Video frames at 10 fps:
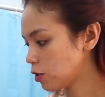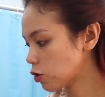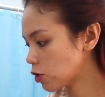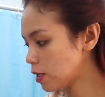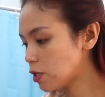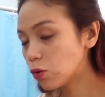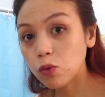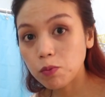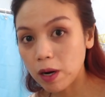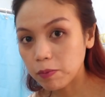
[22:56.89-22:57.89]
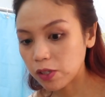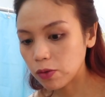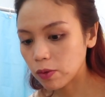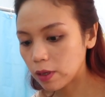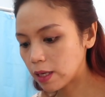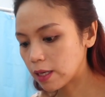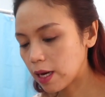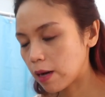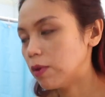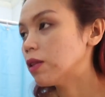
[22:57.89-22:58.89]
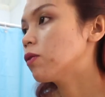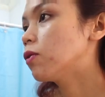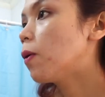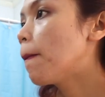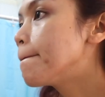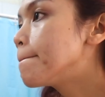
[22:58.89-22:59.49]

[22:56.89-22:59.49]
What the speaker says: Usually, 2 pumps yung ginagamit ko.